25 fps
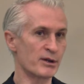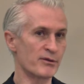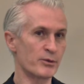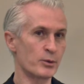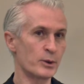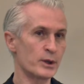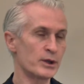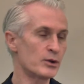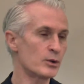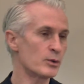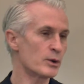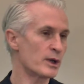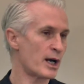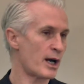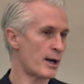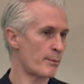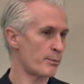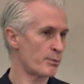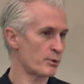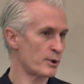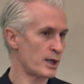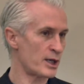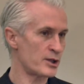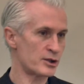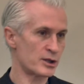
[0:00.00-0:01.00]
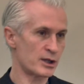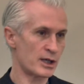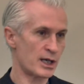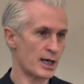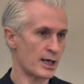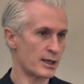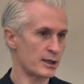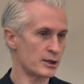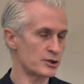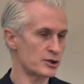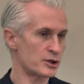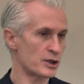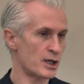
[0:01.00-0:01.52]
if we do an operation
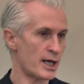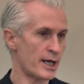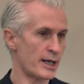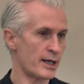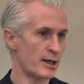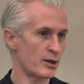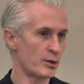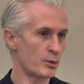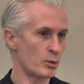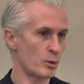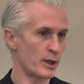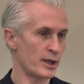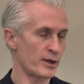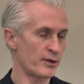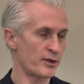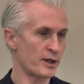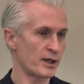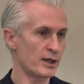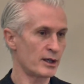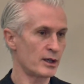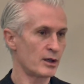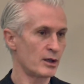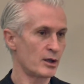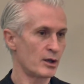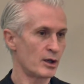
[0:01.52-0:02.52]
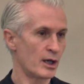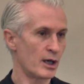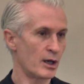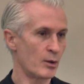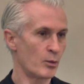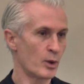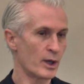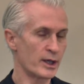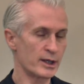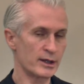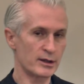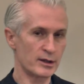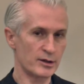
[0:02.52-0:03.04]
on a child with
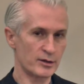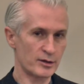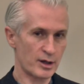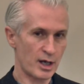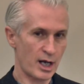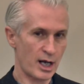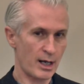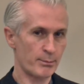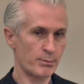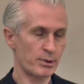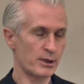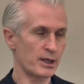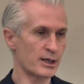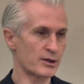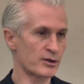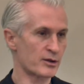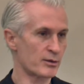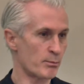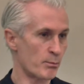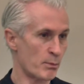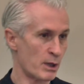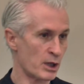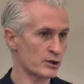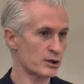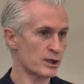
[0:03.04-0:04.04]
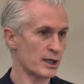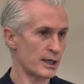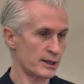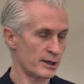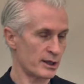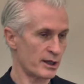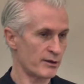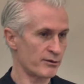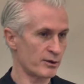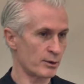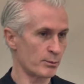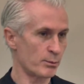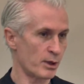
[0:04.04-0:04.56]
one of these complex
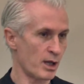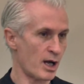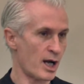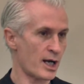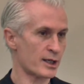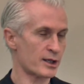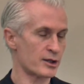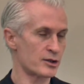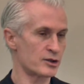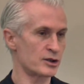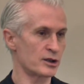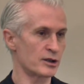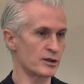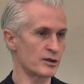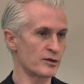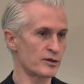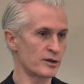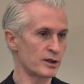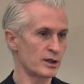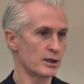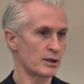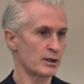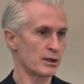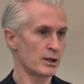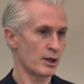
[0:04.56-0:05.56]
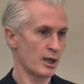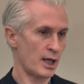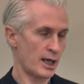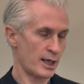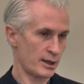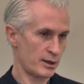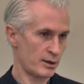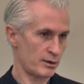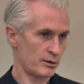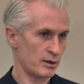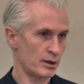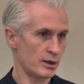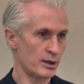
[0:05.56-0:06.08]
multi-level blockages,
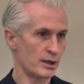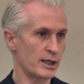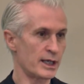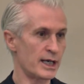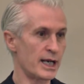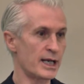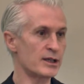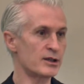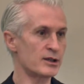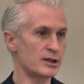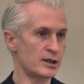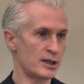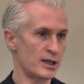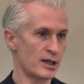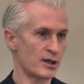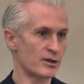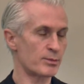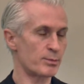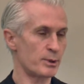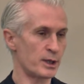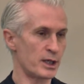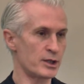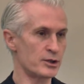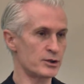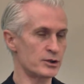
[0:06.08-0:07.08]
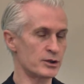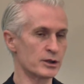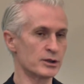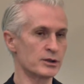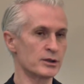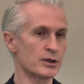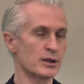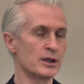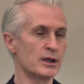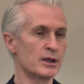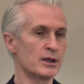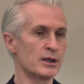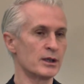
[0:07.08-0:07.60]
like an ATS patient,
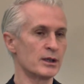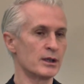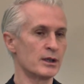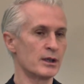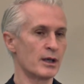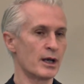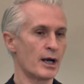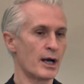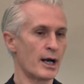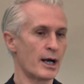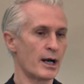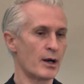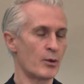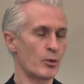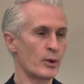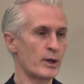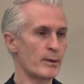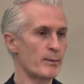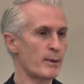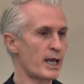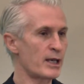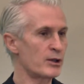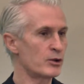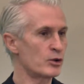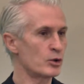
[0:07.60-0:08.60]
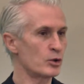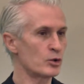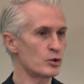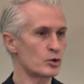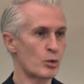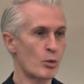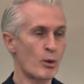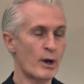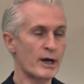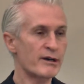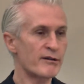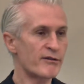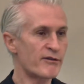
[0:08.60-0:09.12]
we may do
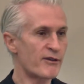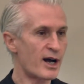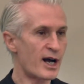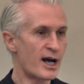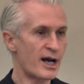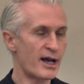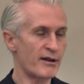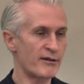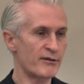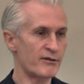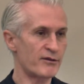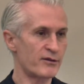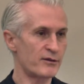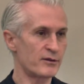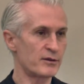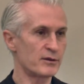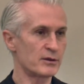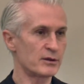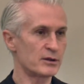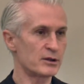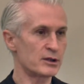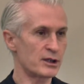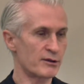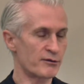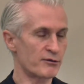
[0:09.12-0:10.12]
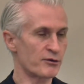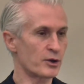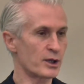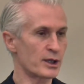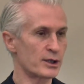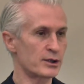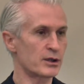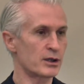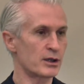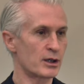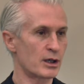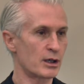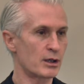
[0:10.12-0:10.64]
25
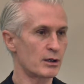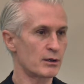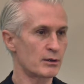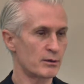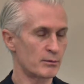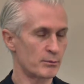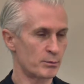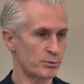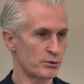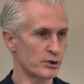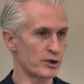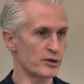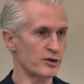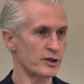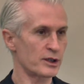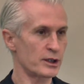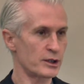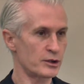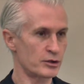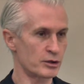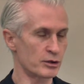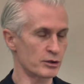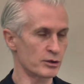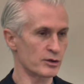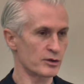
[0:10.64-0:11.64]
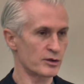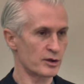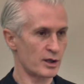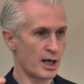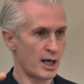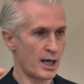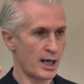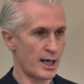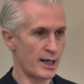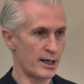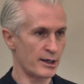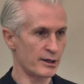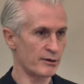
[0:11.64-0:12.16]
different procedures
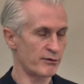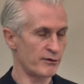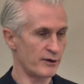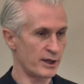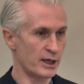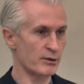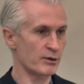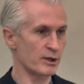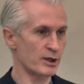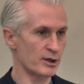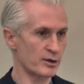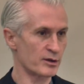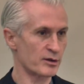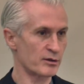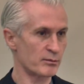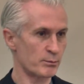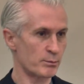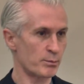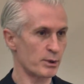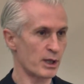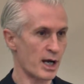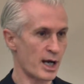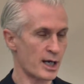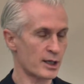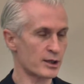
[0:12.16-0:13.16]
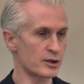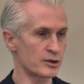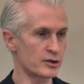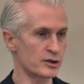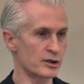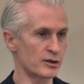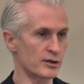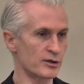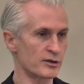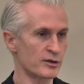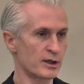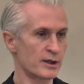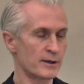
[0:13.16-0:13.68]
on various
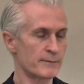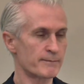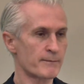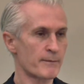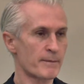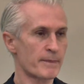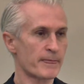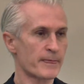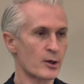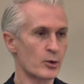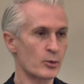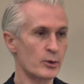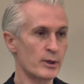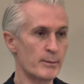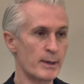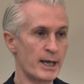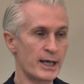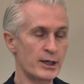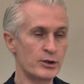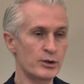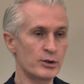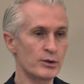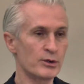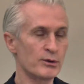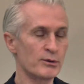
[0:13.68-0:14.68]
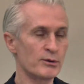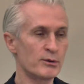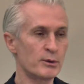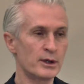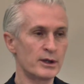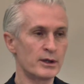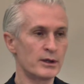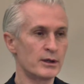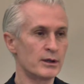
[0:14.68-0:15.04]
blockages. We may do